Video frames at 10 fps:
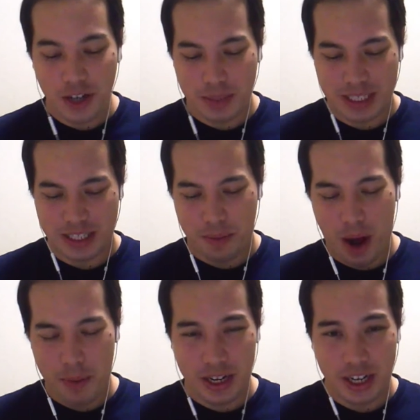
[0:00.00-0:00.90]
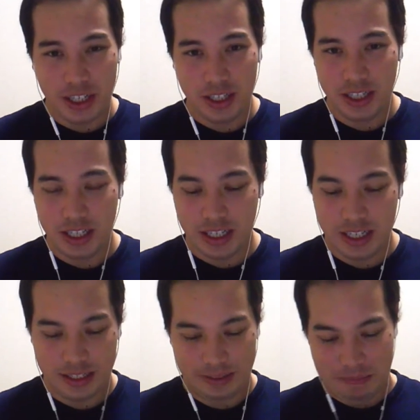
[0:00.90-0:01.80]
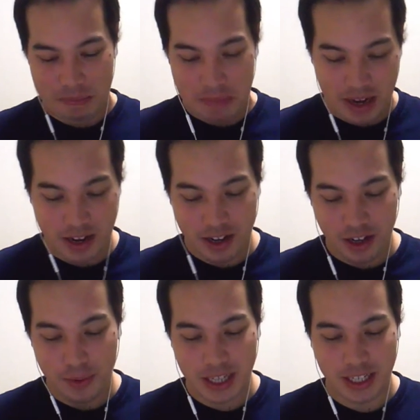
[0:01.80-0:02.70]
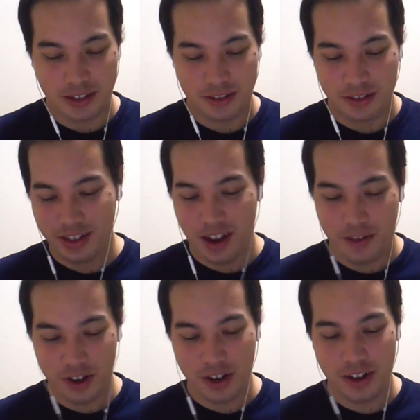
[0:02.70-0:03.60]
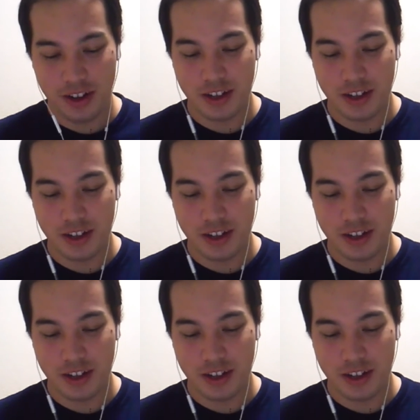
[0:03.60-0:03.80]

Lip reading: it's Abomination is like meh, Anubis Sentinel is not very good either.